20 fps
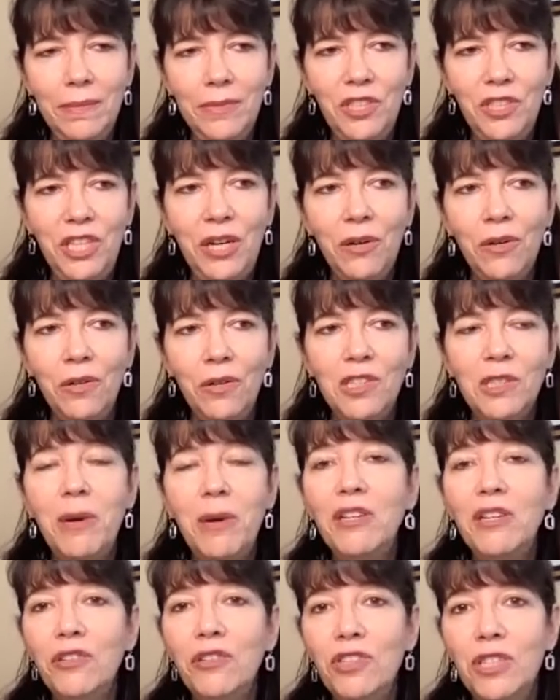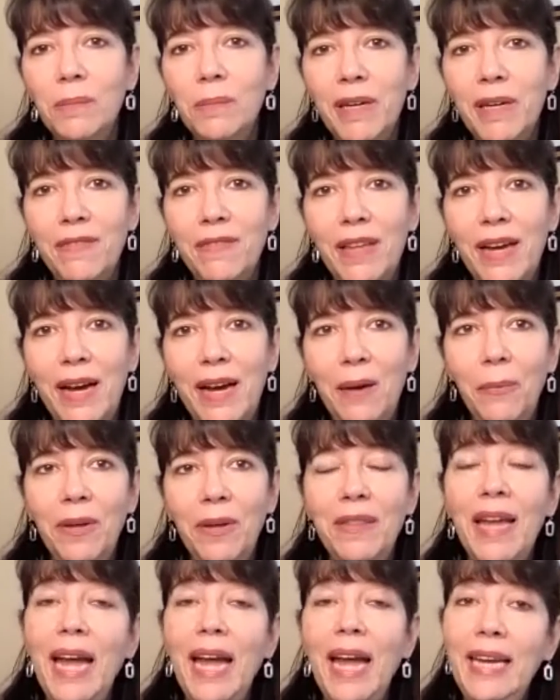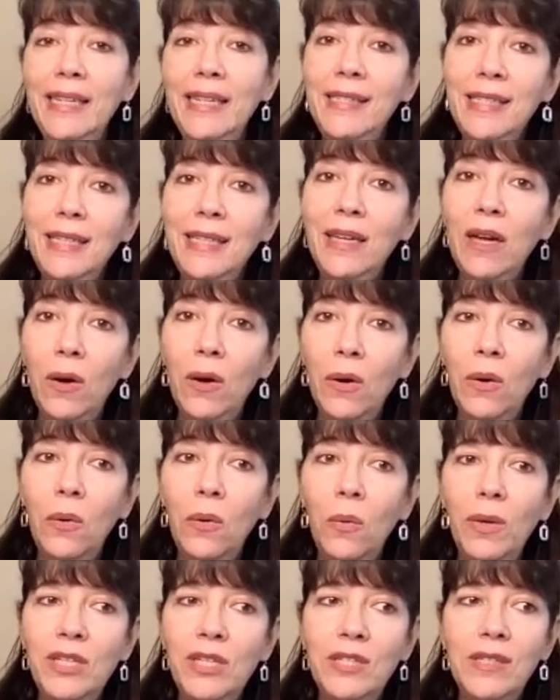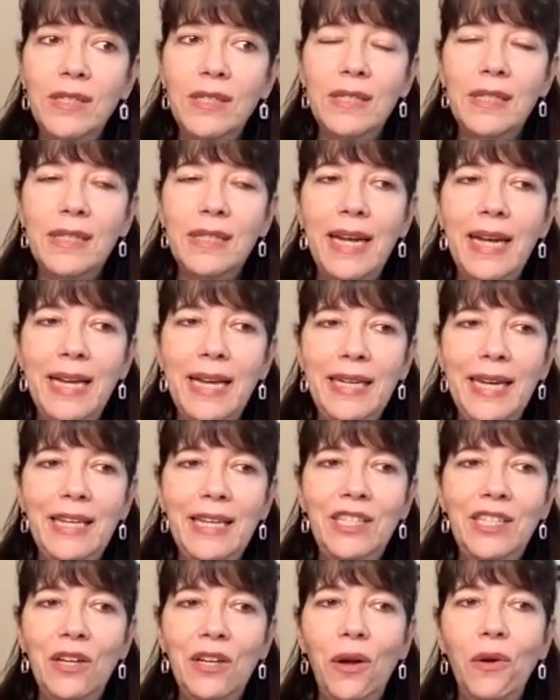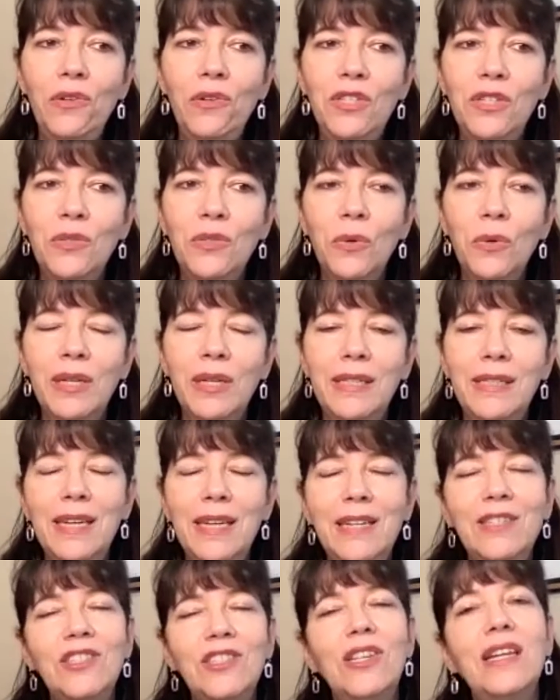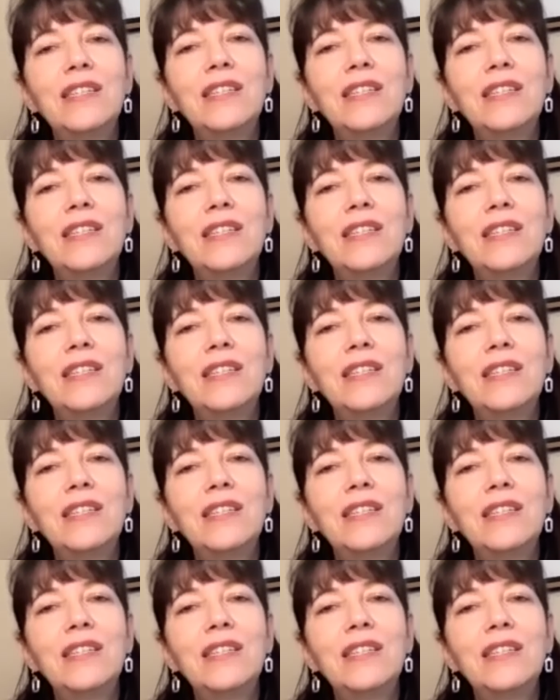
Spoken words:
share sponsorship of that with ACO, which is the ADHD Coaches Organization.